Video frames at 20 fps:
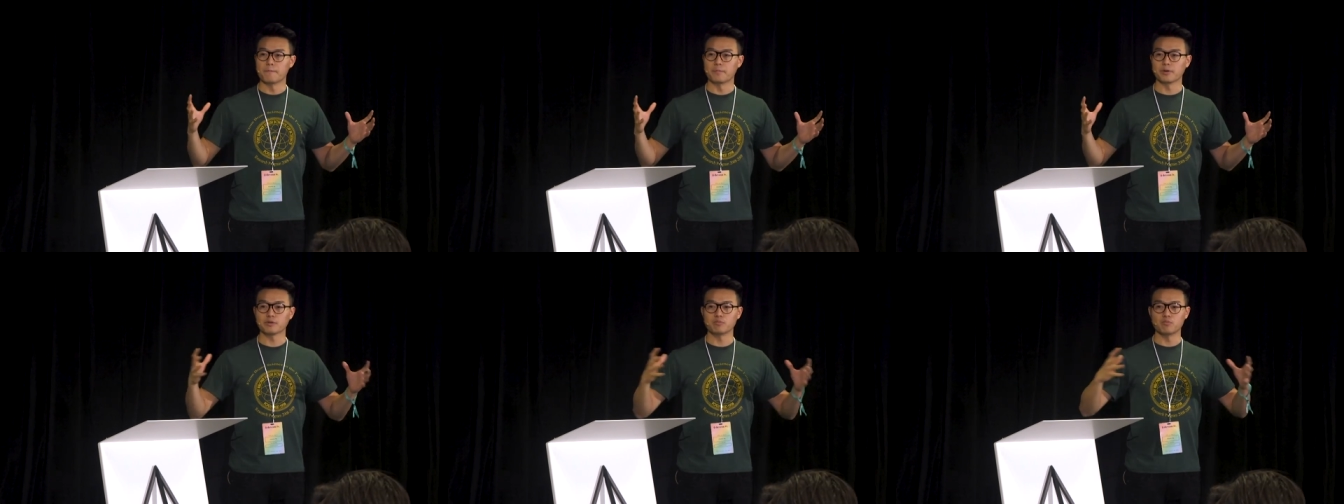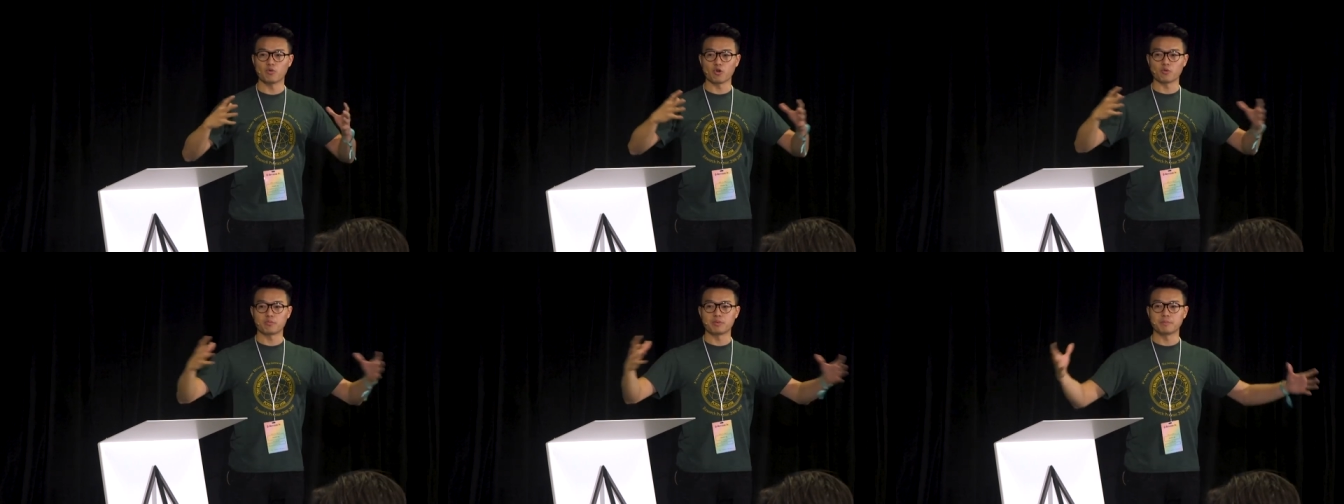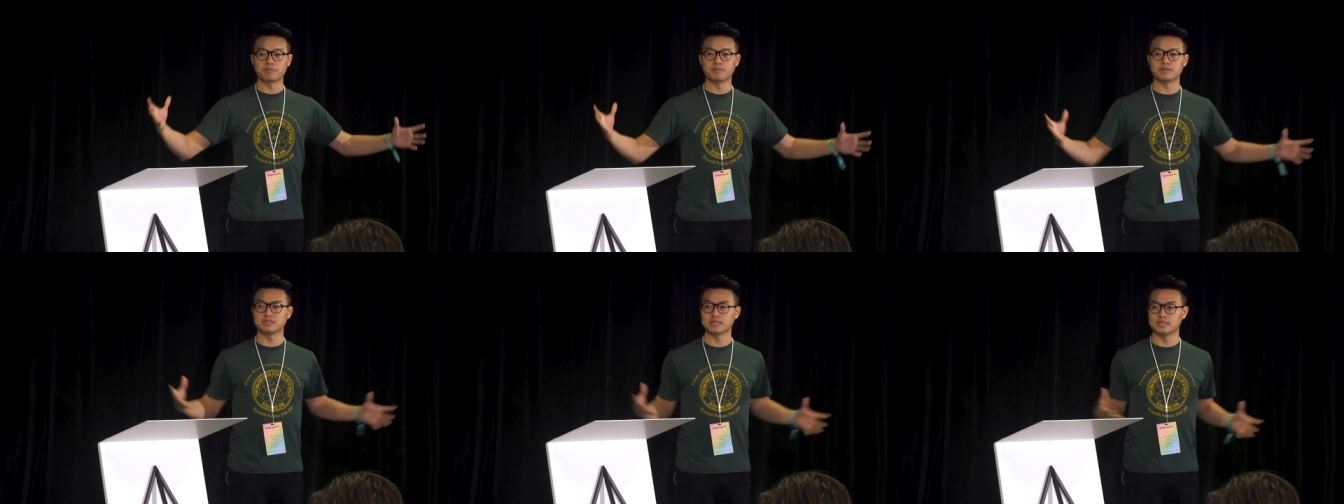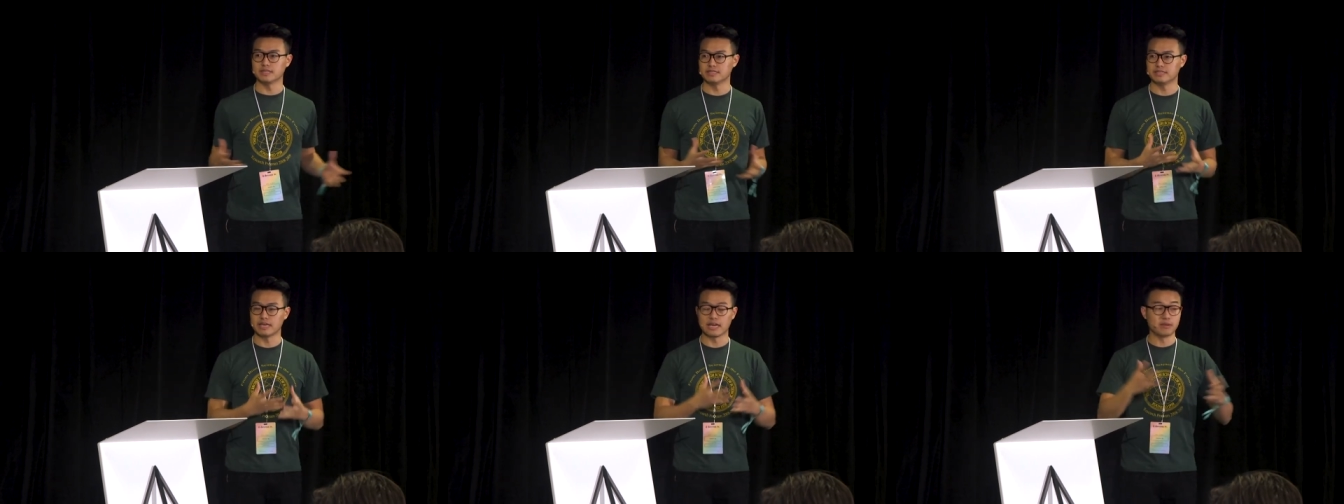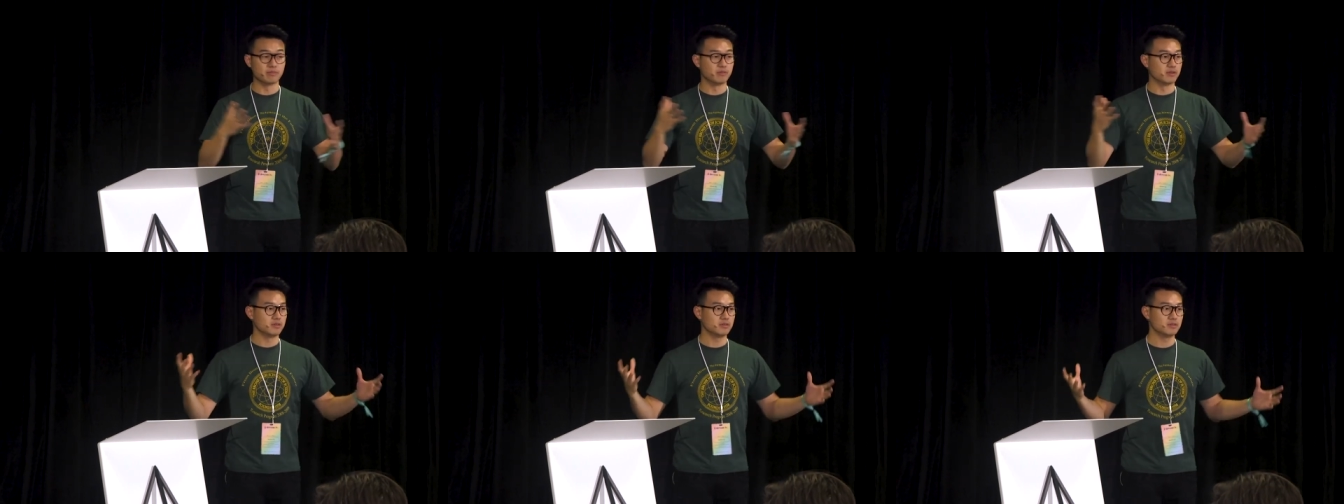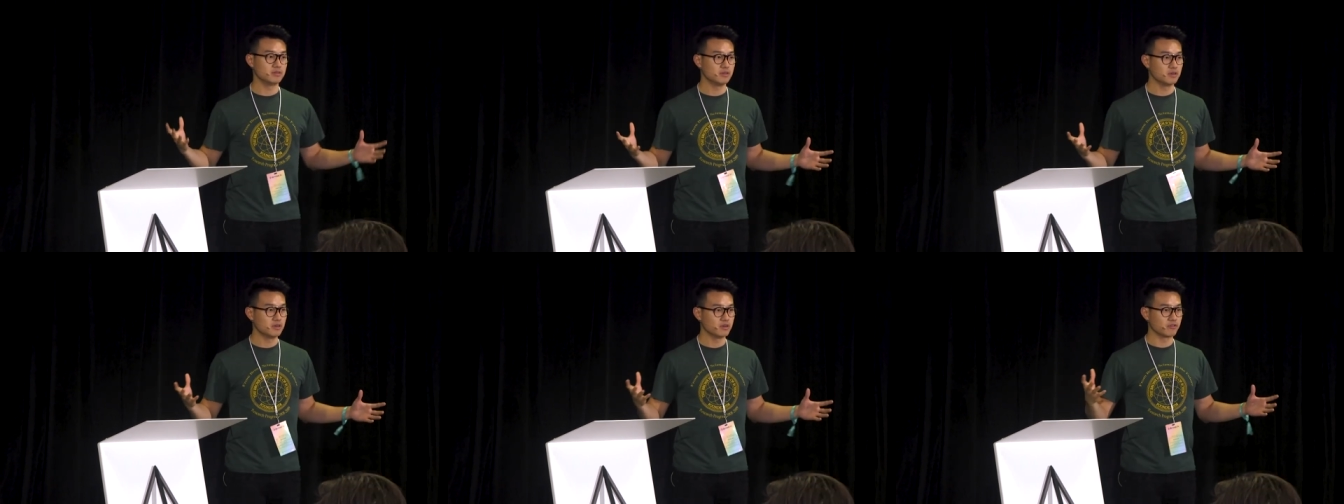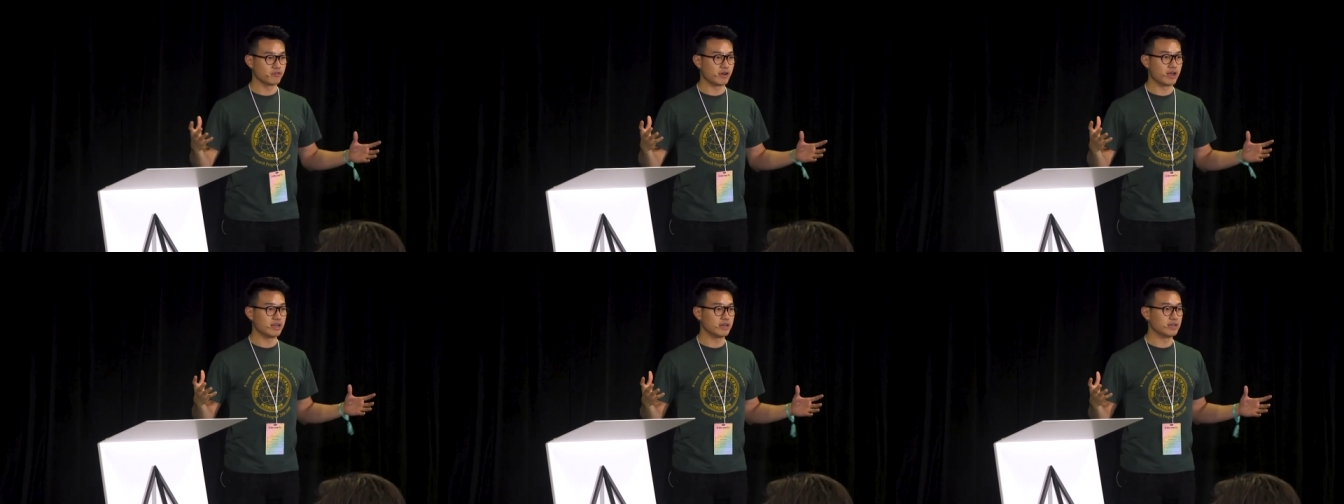bring more people to the table
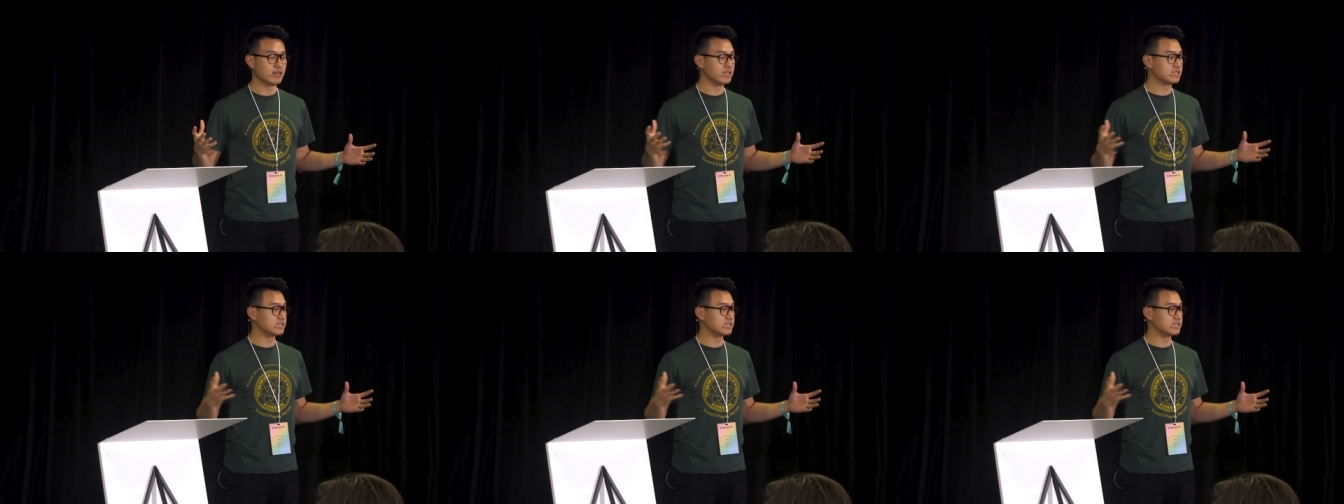right?